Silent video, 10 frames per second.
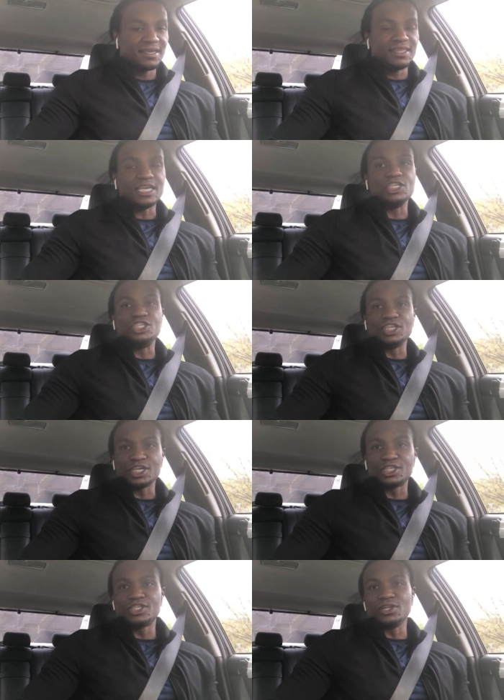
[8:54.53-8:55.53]
they're
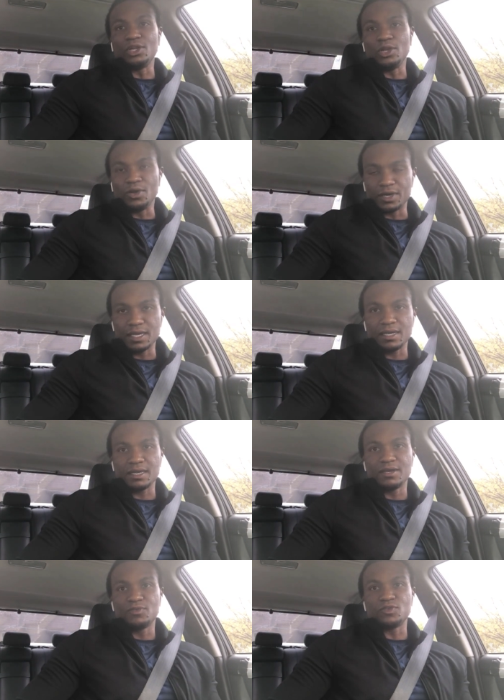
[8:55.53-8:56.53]
just
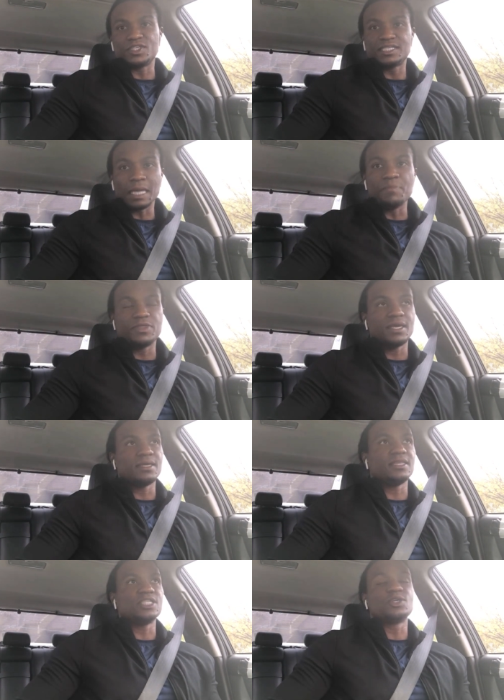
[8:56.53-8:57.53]
looking for
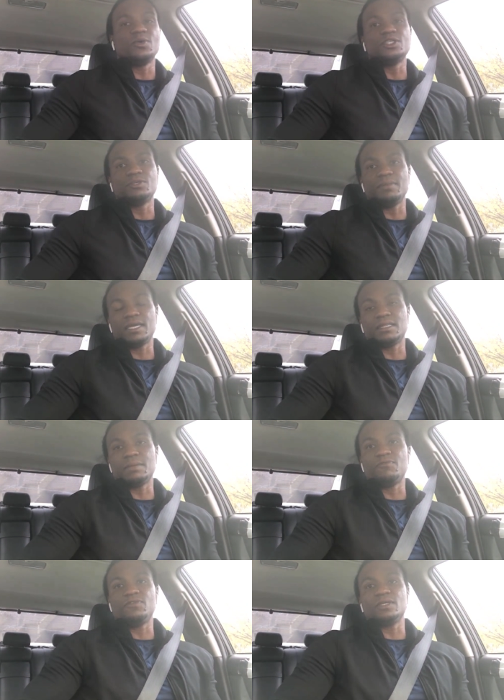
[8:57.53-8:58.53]
something that's going to make
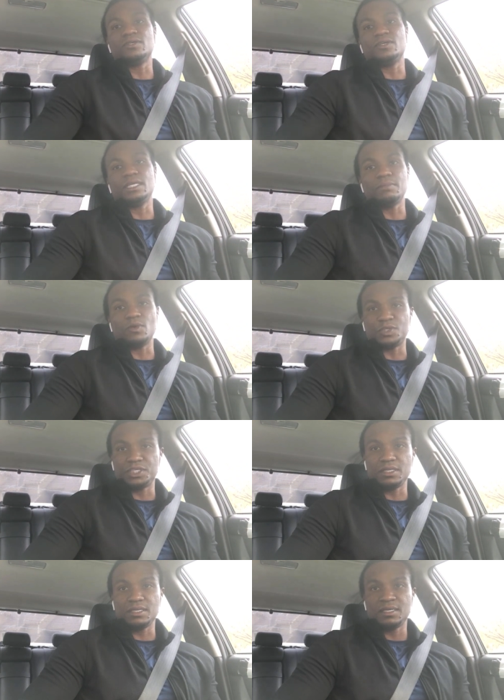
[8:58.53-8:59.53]
them feel good
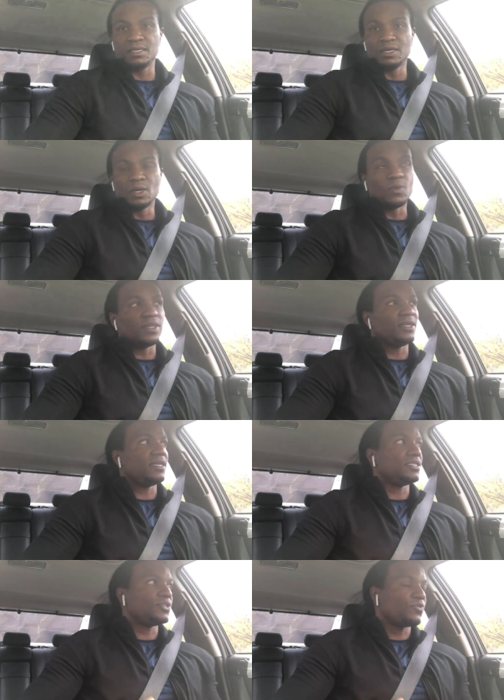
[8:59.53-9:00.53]
emotionally, whether
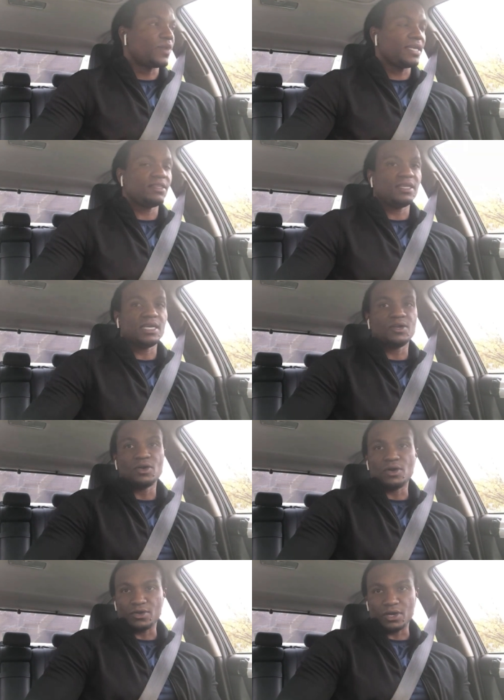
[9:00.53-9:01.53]
it's the right thing
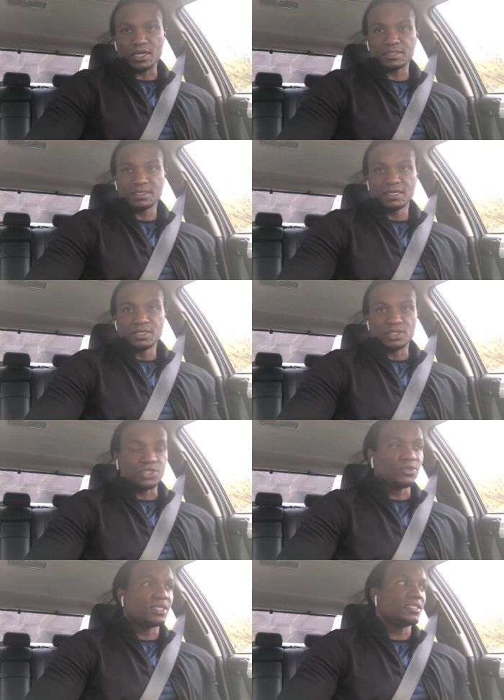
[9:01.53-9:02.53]
or not. The
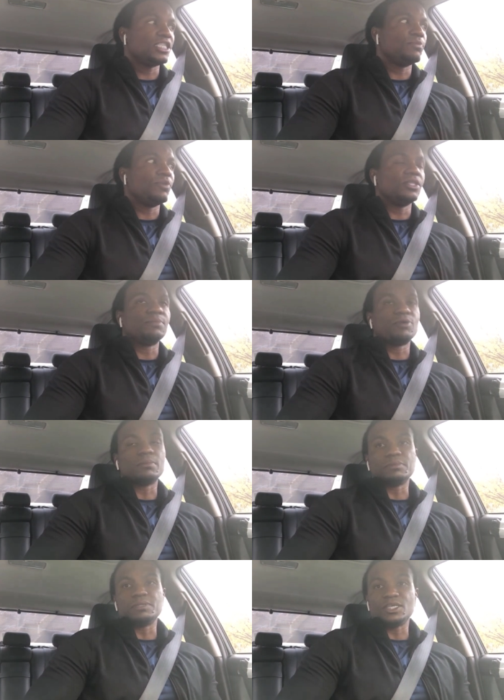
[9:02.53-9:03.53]
truth is, this brother
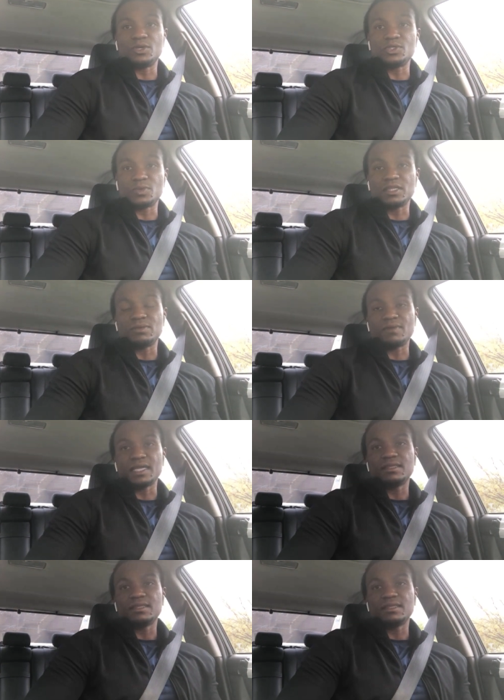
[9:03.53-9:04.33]
probably knows what the right